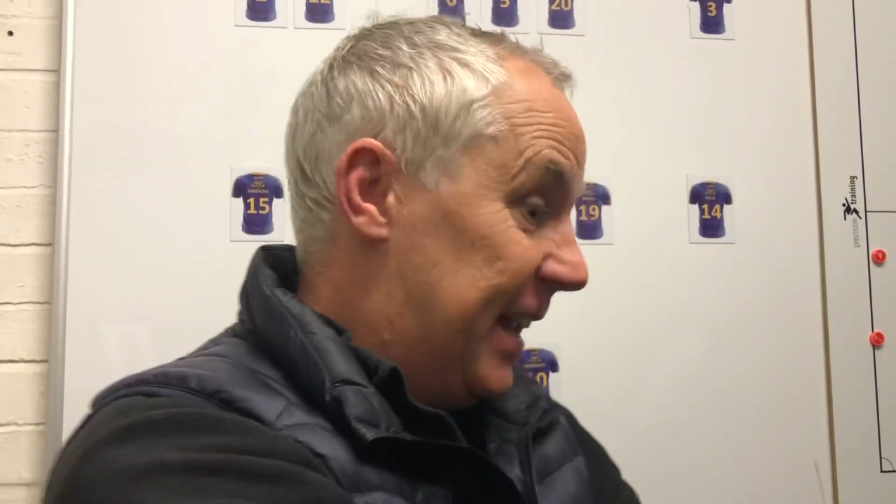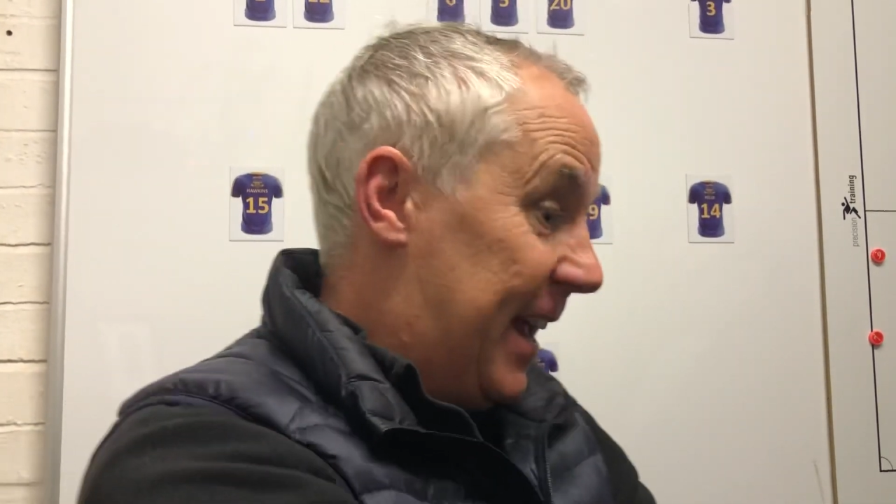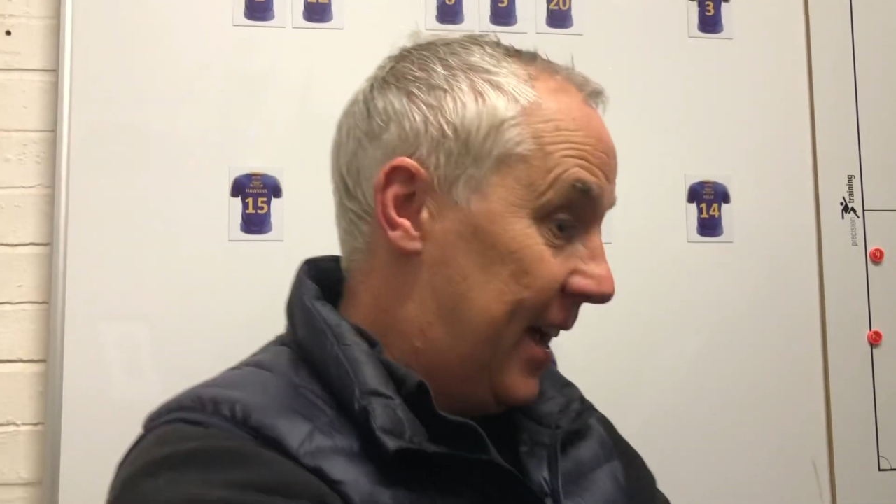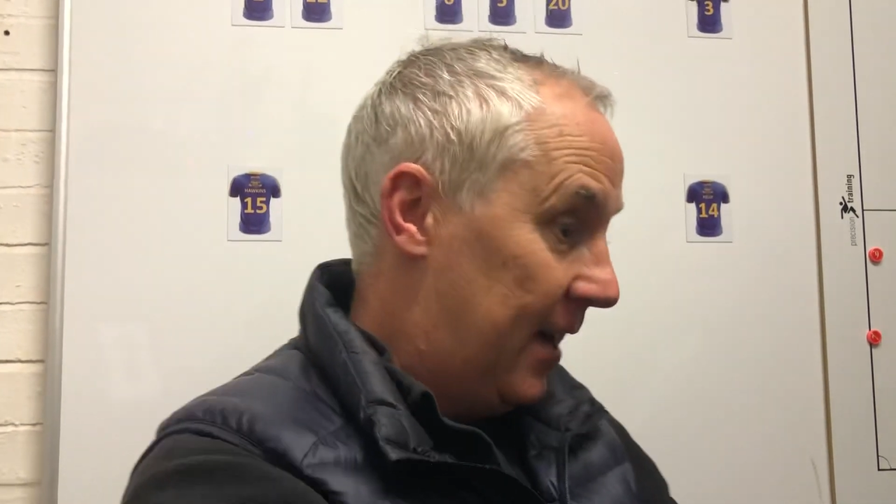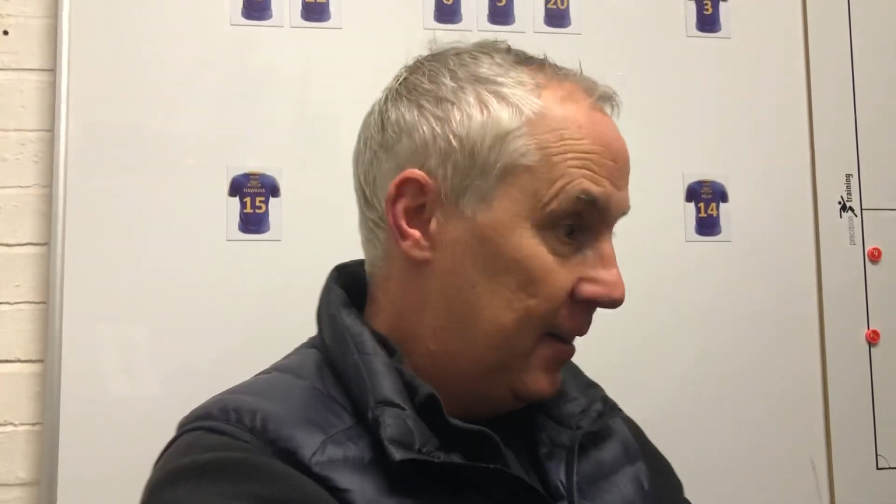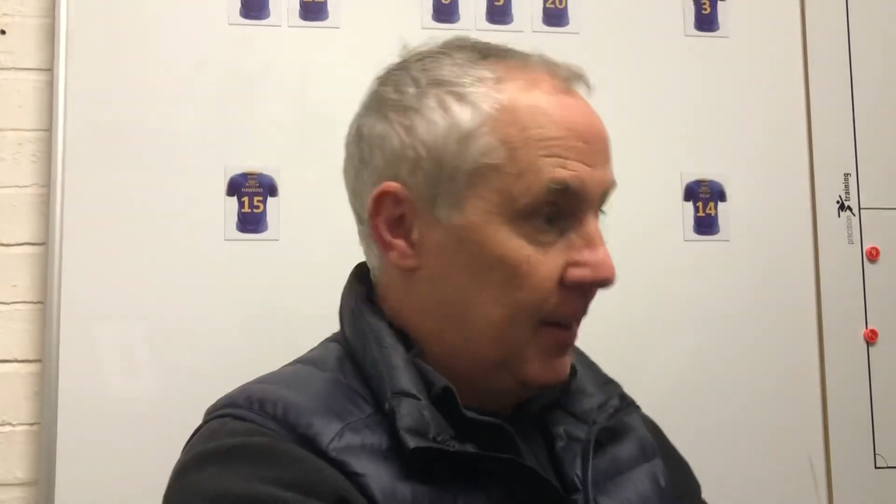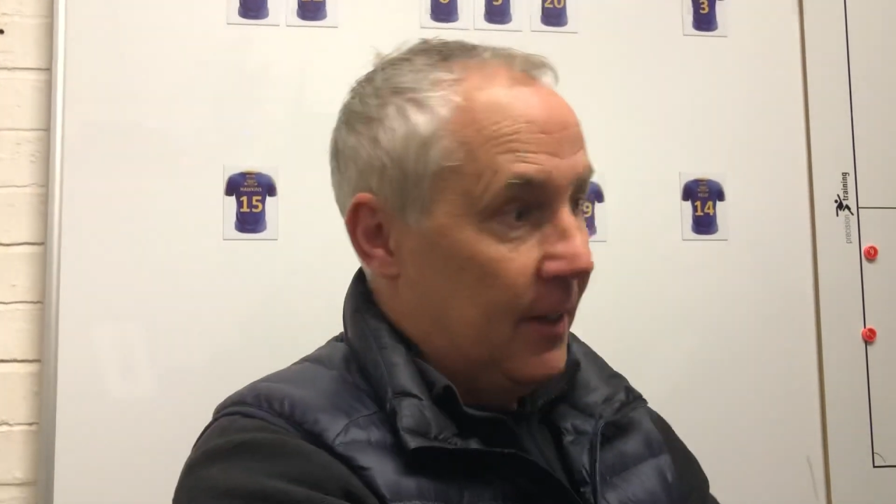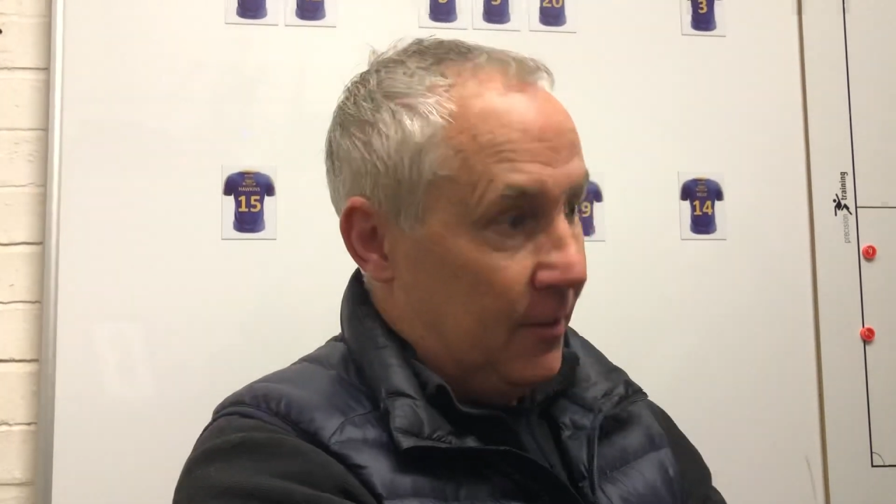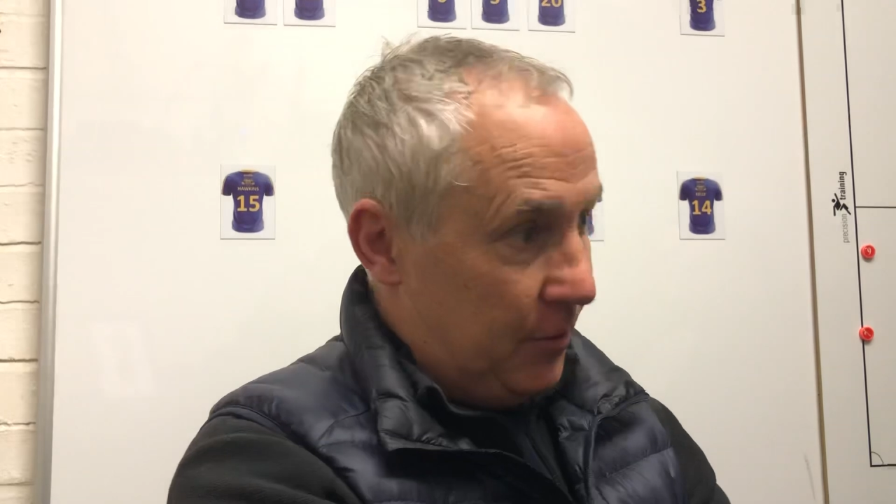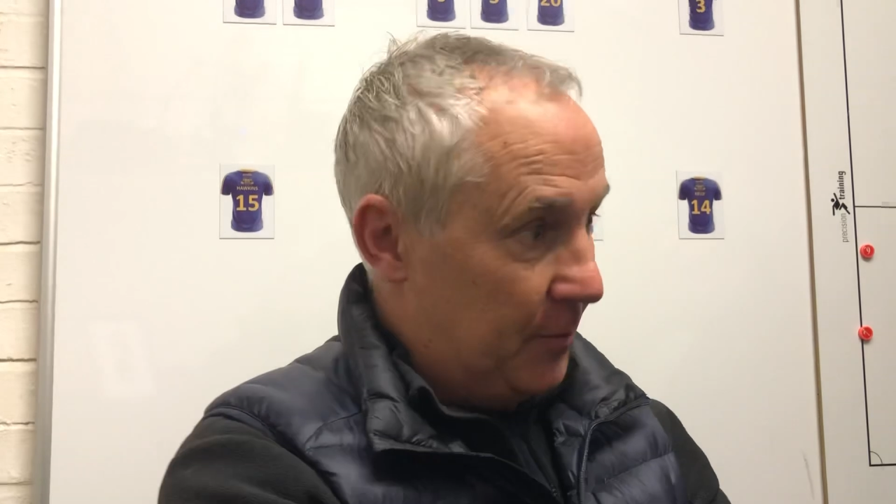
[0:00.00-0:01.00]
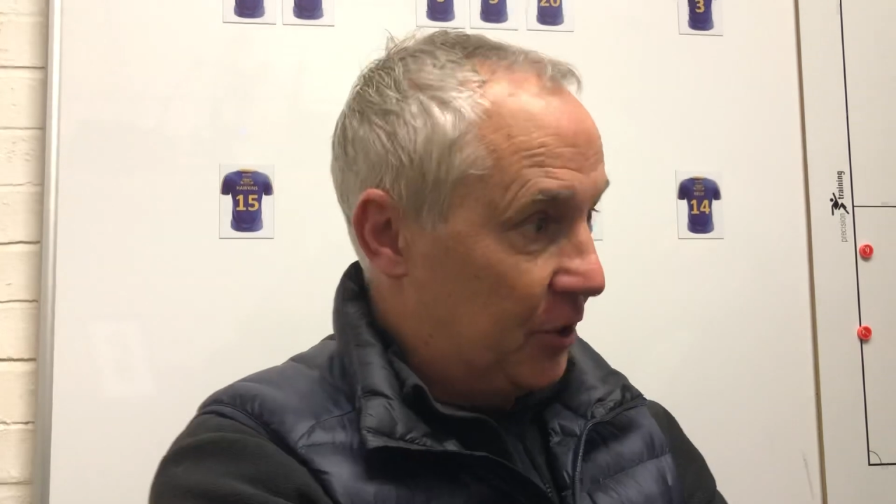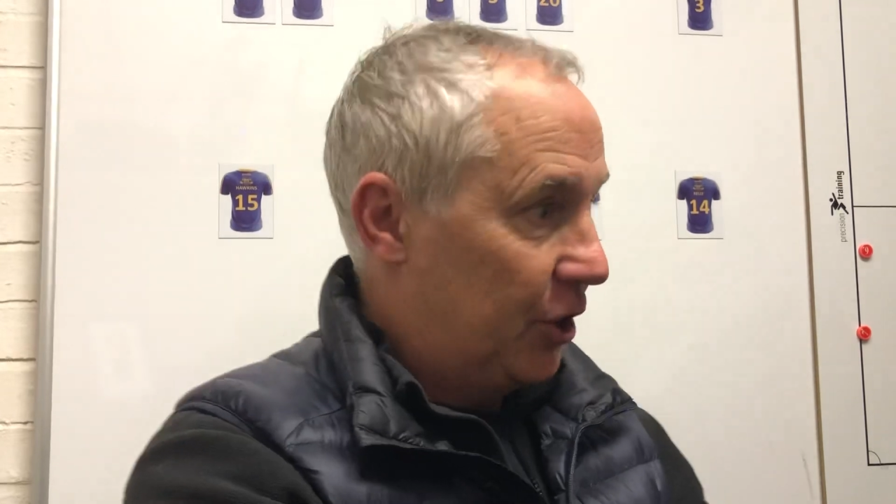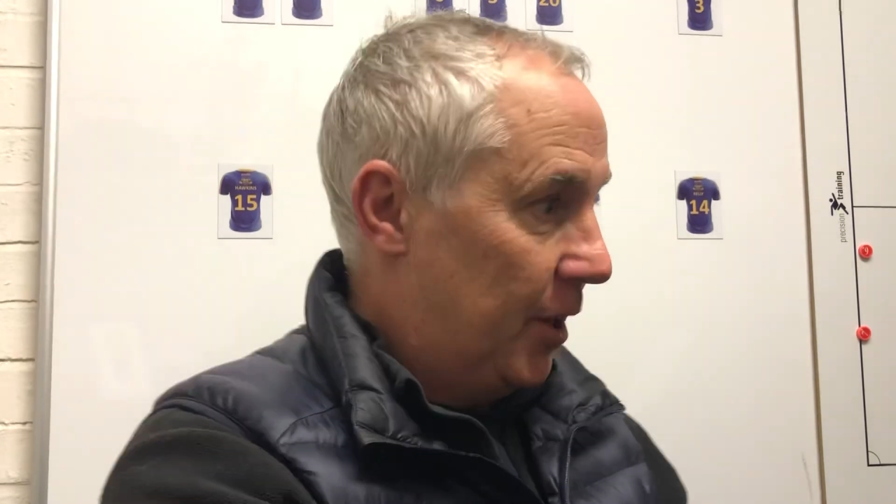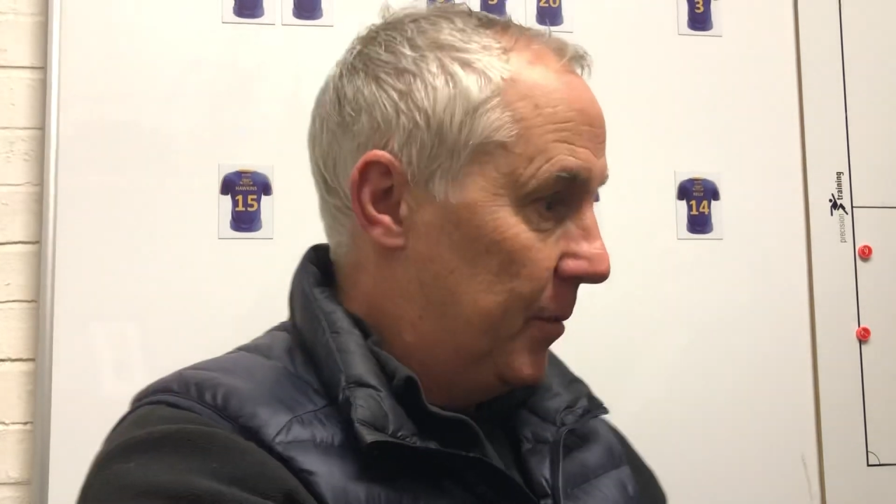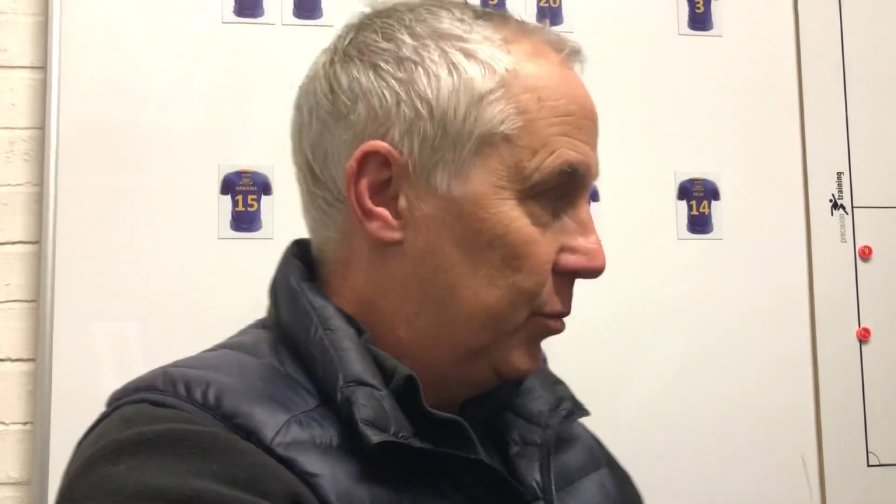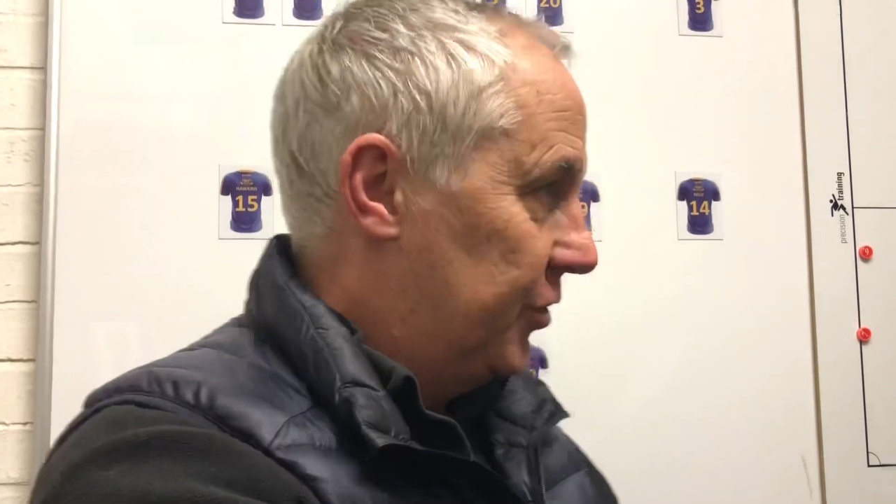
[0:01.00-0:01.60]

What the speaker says: now from the chairman.